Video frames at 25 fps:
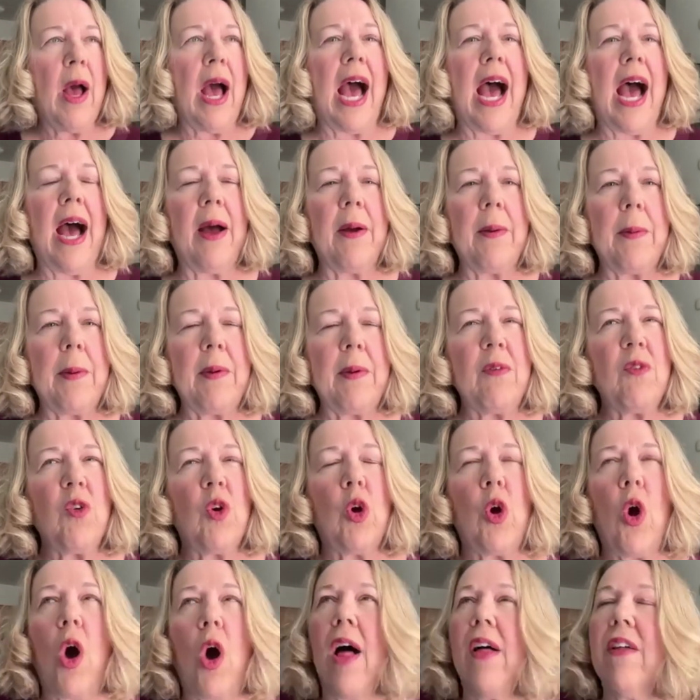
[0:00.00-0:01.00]
Uh,
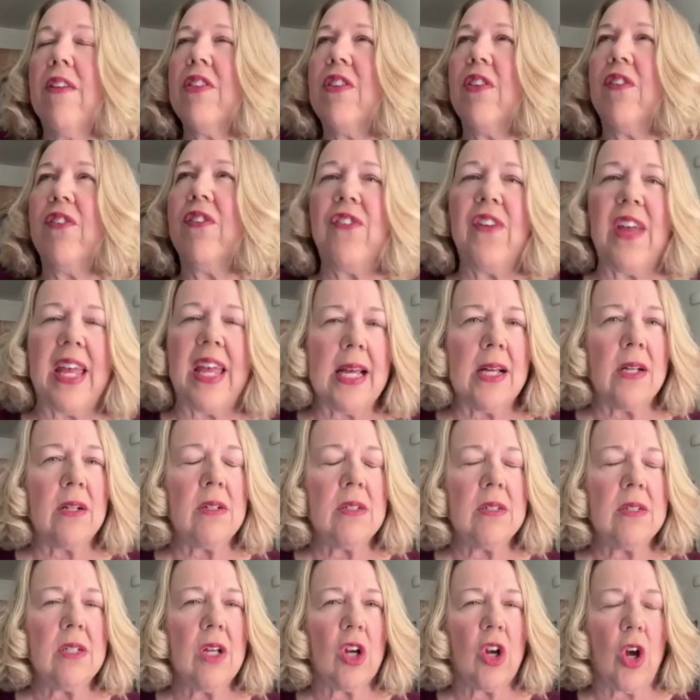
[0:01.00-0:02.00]
Call it the
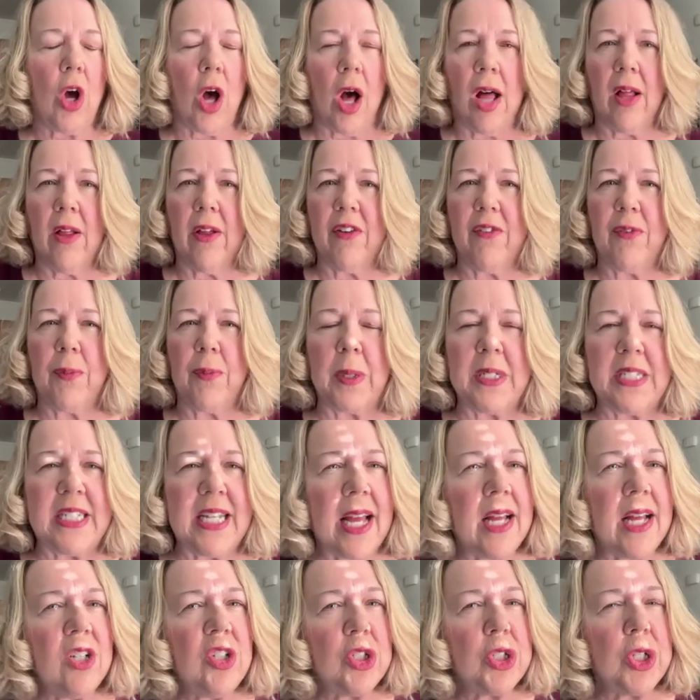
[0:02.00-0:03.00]
field, call it
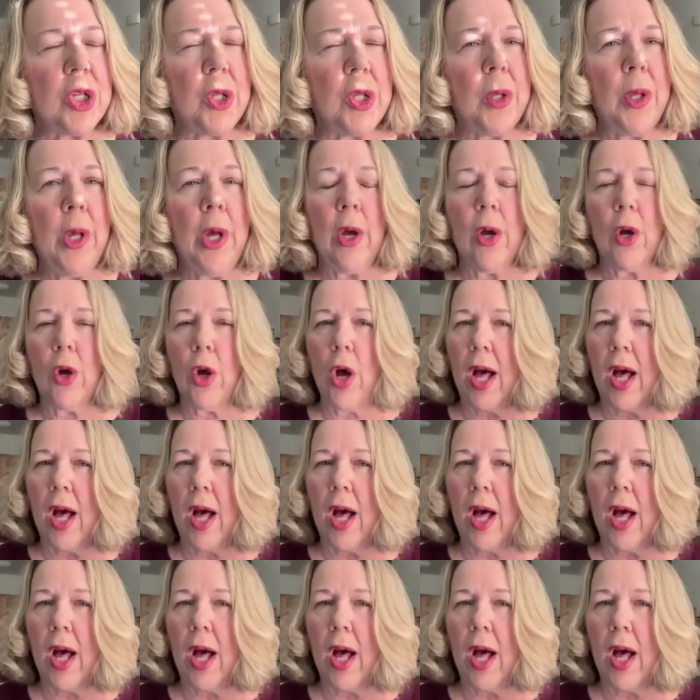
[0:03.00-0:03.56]
potential,